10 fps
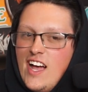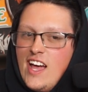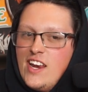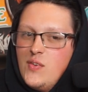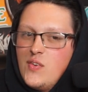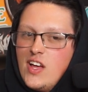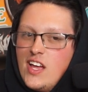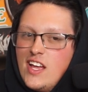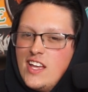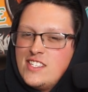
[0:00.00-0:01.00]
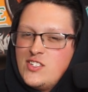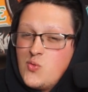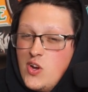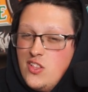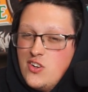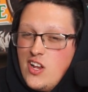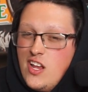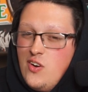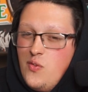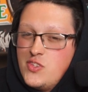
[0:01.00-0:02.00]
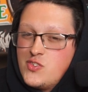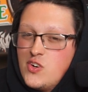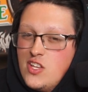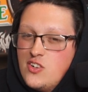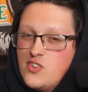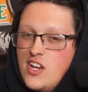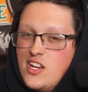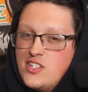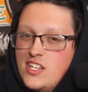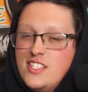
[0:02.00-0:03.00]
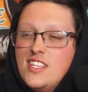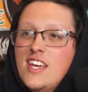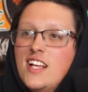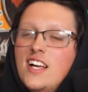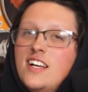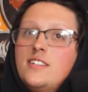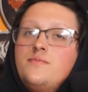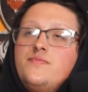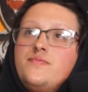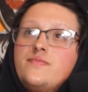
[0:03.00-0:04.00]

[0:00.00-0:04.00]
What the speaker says: Is it trailer? I don't know if it's trailer trash. It's like a...